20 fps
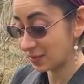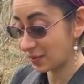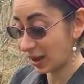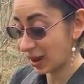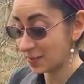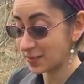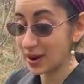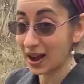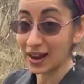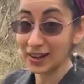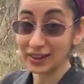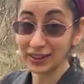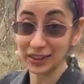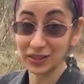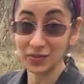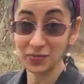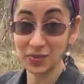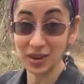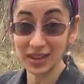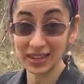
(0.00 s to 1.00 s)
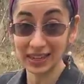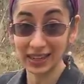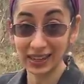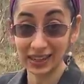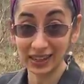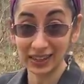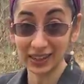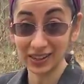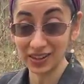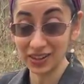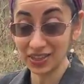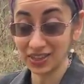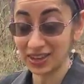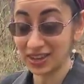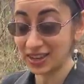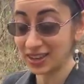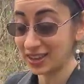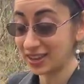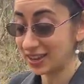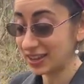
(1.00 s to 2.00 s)
the byproduct of making
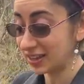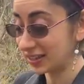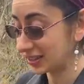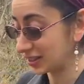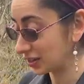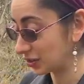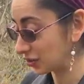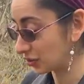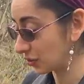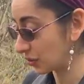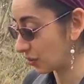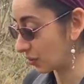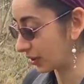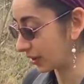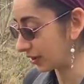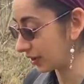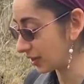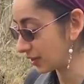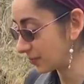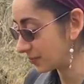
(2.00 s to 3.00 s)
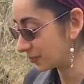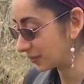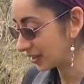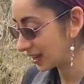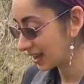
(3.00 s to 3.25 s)
the essential oil.